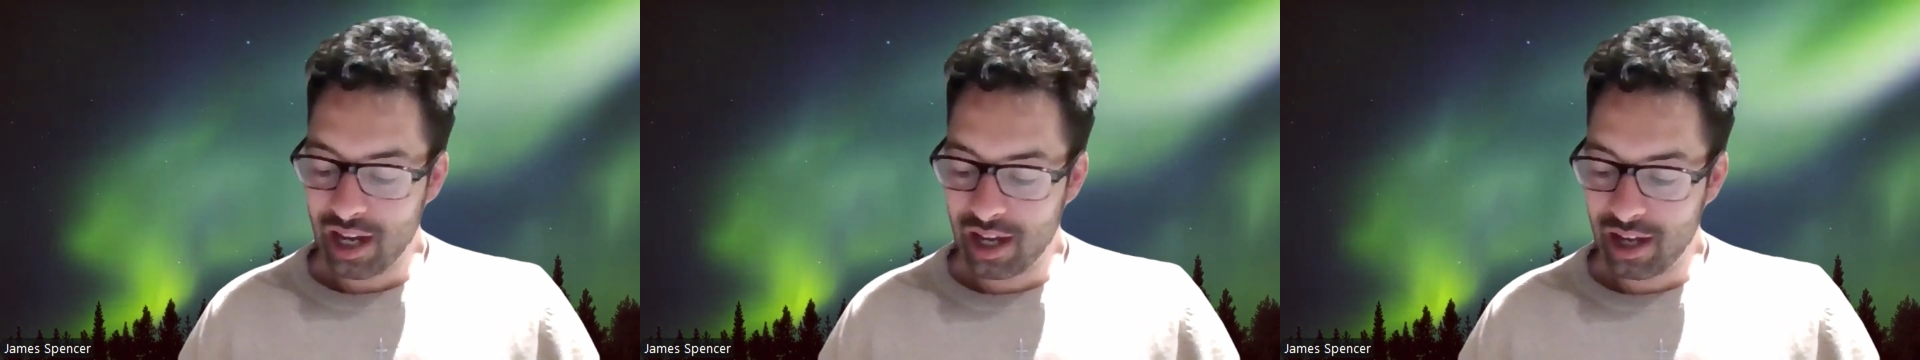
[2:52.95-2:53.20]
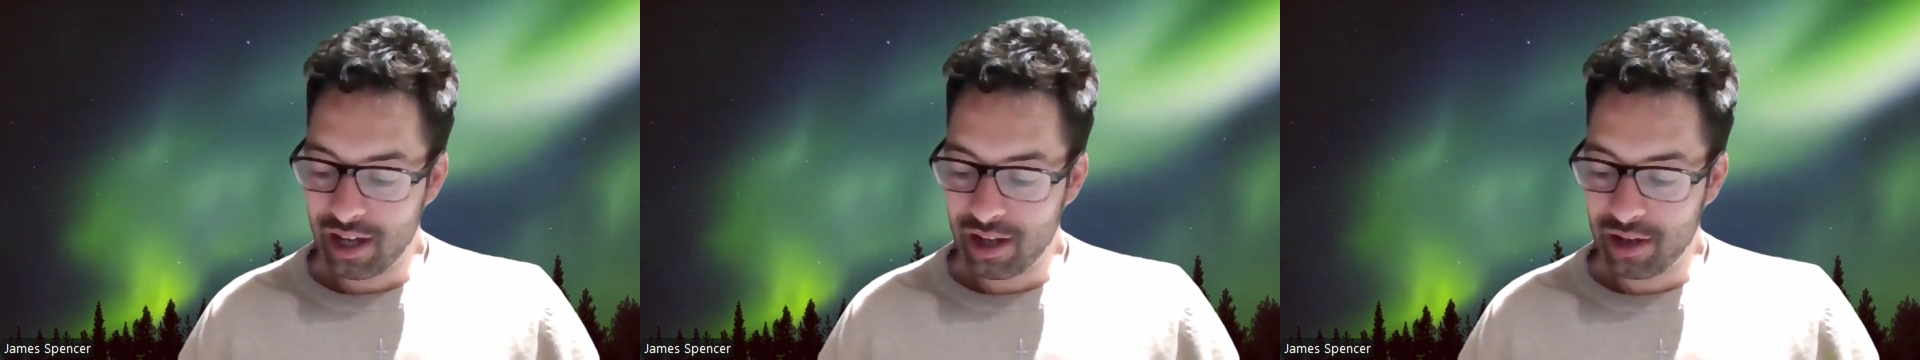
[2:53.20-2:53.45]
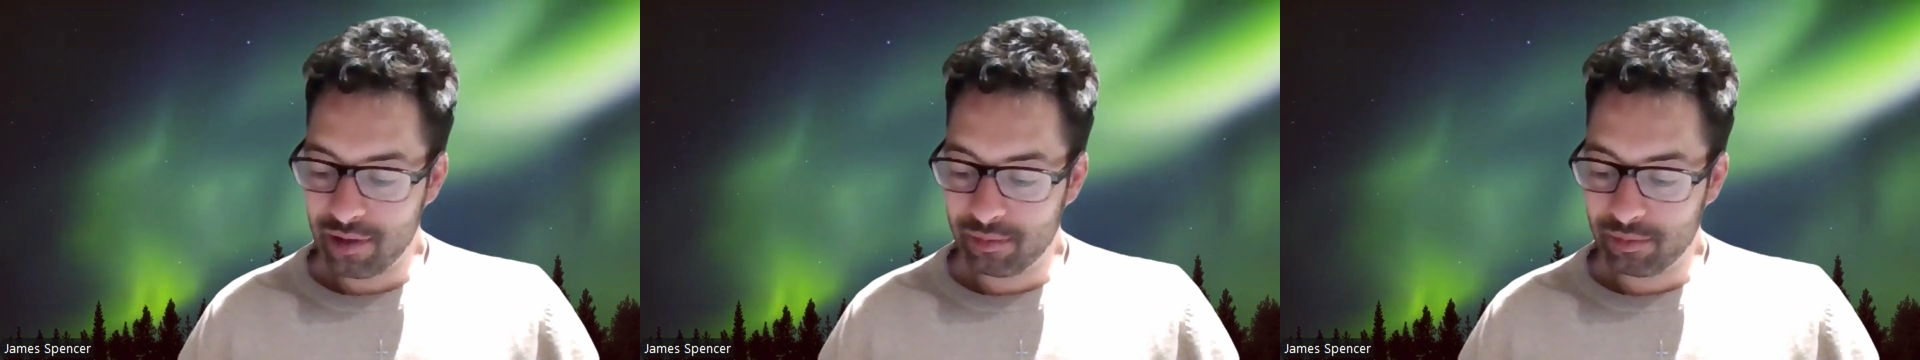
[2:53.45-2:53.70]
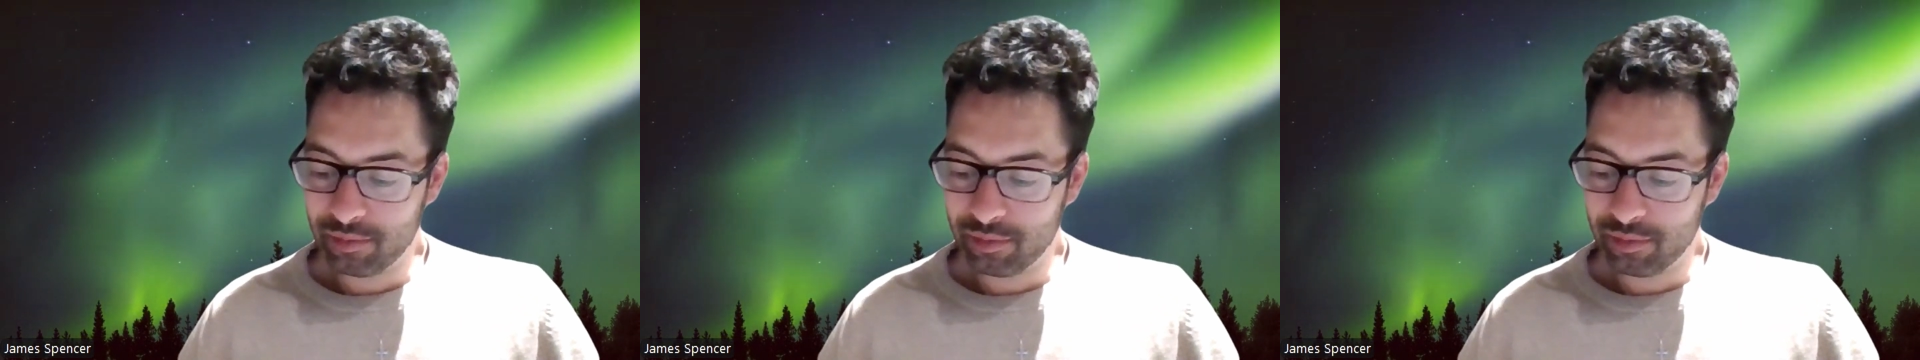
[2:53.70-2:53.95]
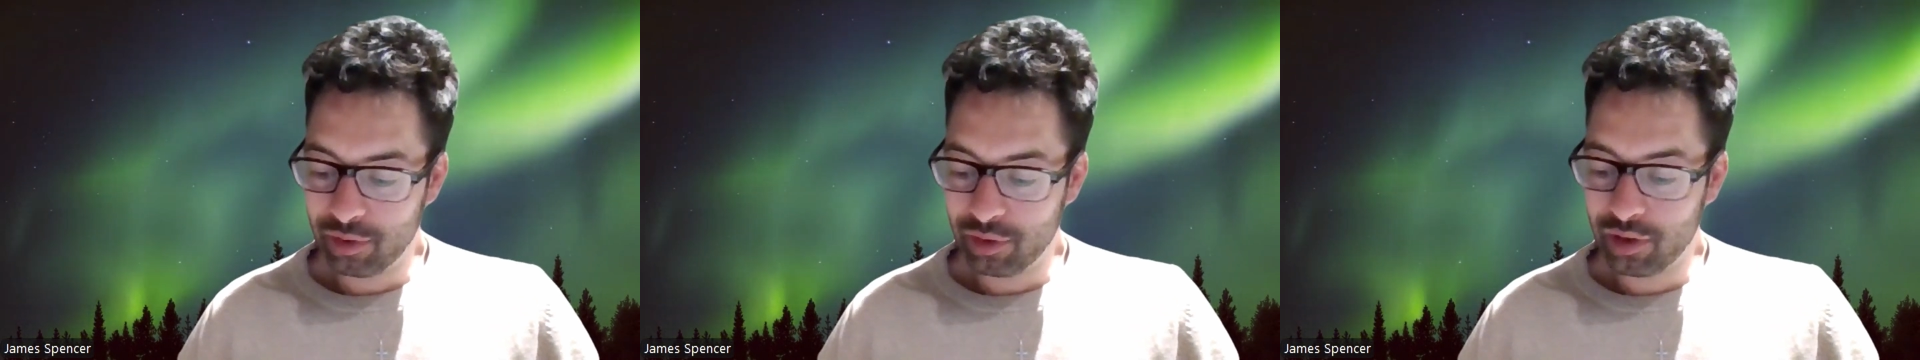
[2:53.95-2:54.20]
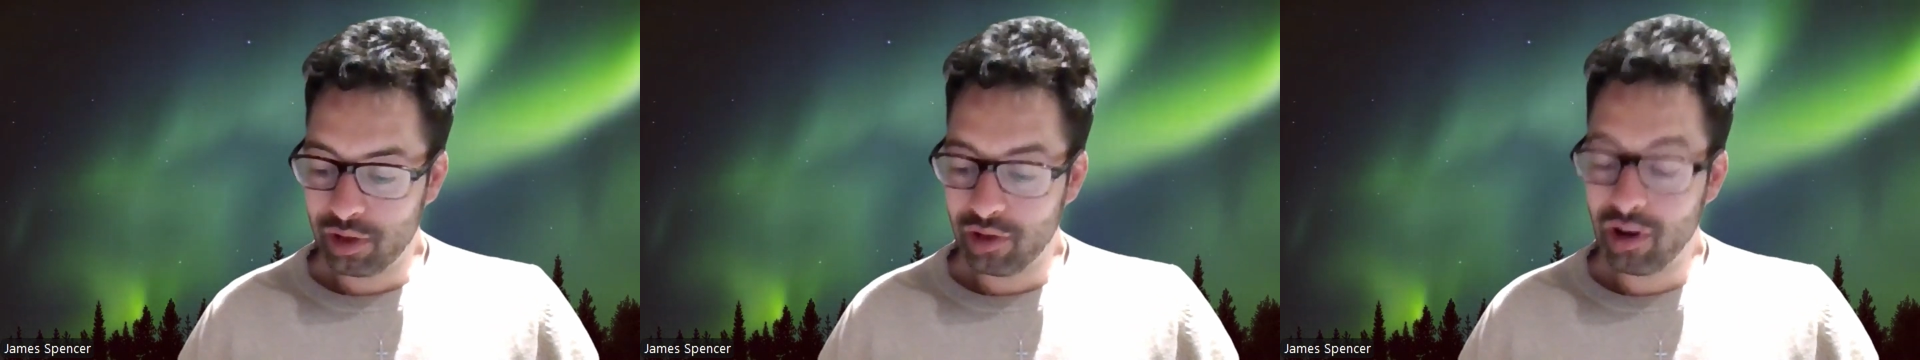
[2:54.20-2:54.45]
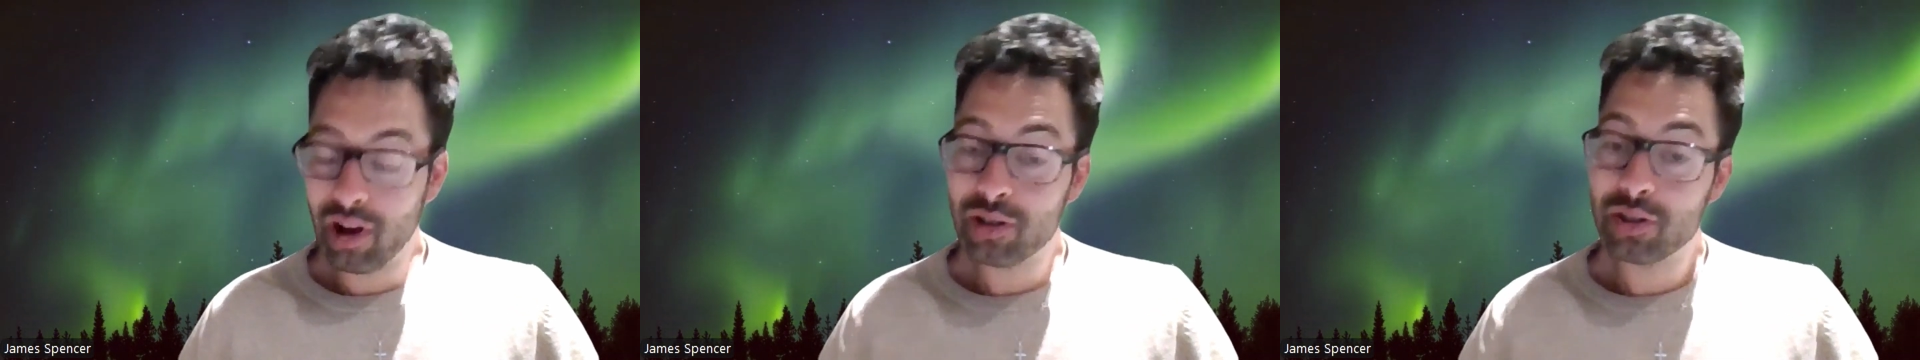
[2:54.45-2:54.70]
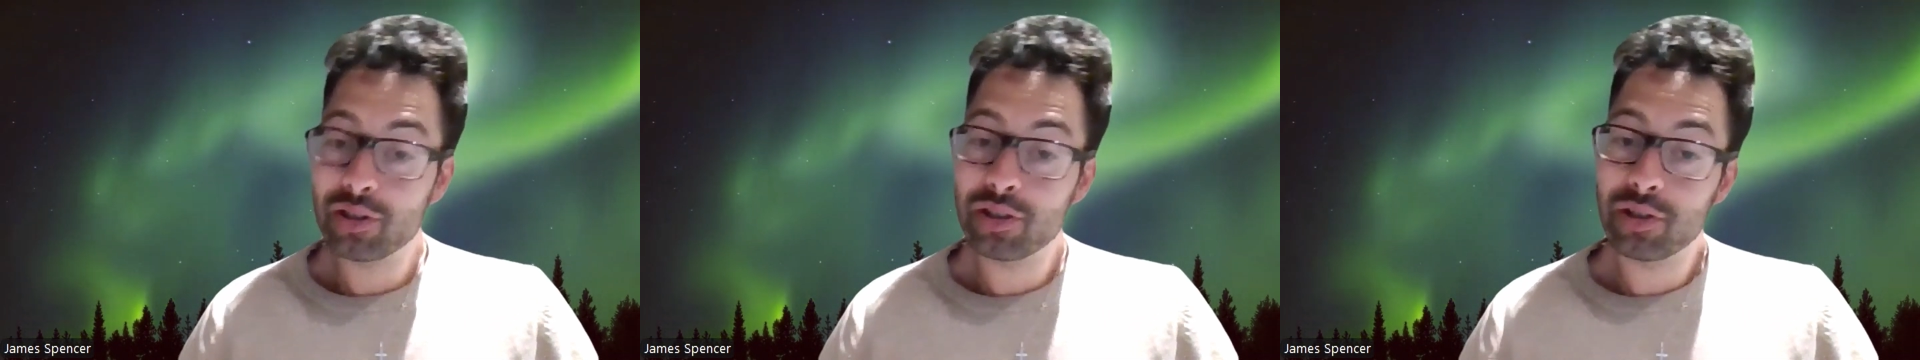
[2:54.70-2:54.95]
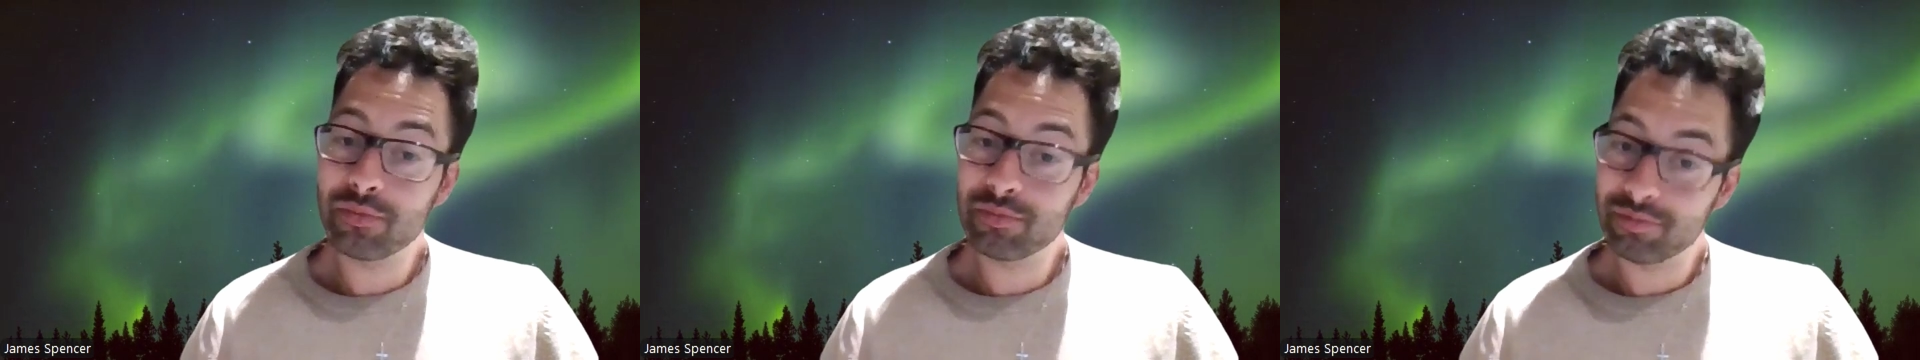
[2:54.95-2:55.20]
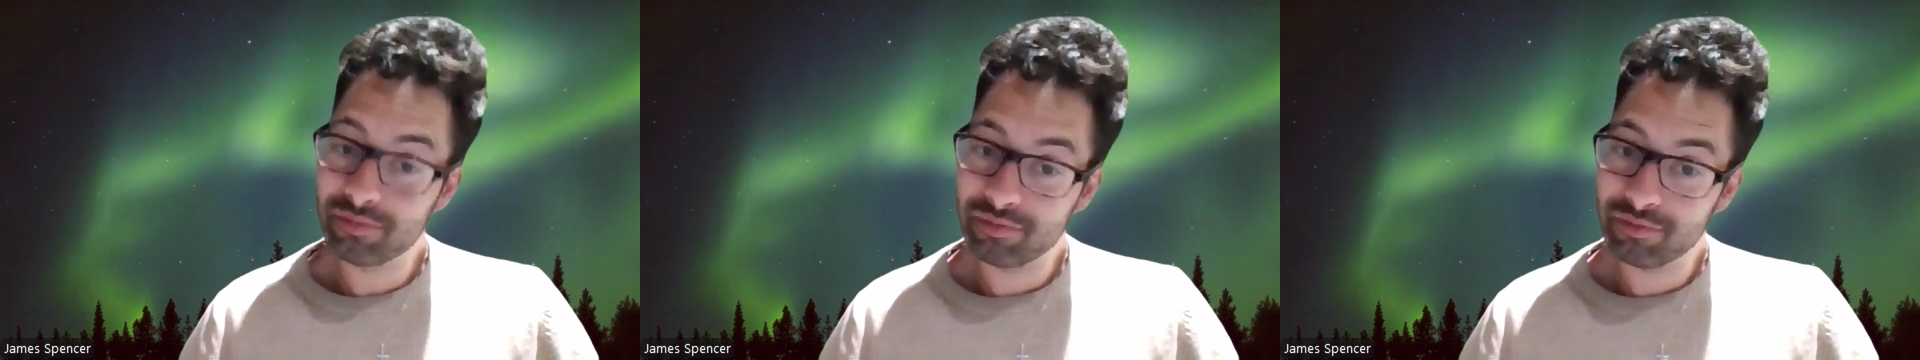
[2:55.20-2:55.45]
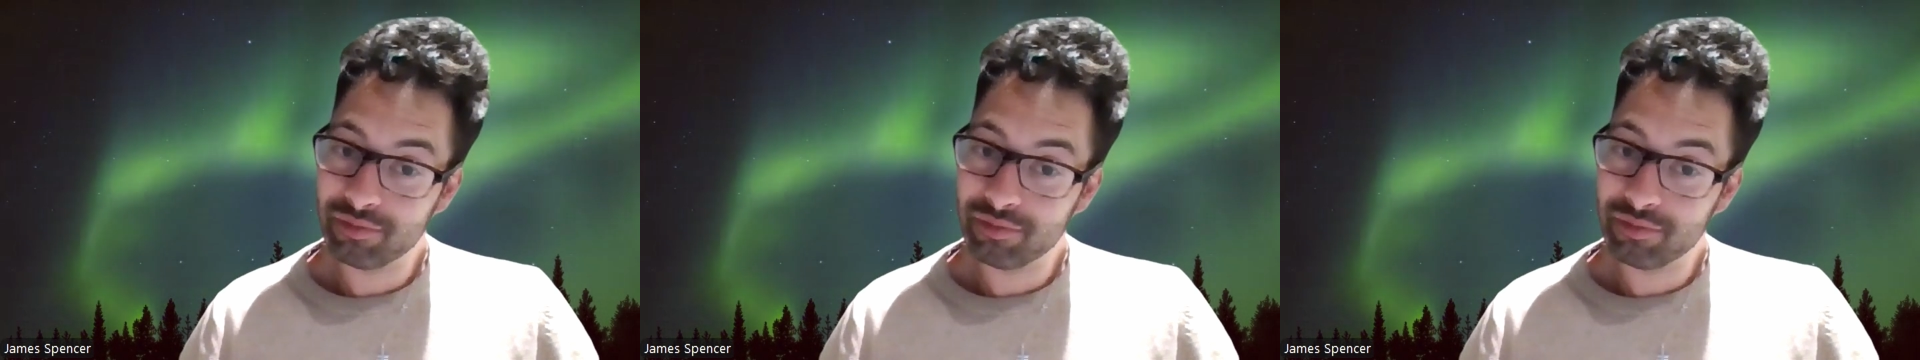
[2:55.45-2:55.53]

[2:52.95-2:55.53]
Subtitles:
Although there are some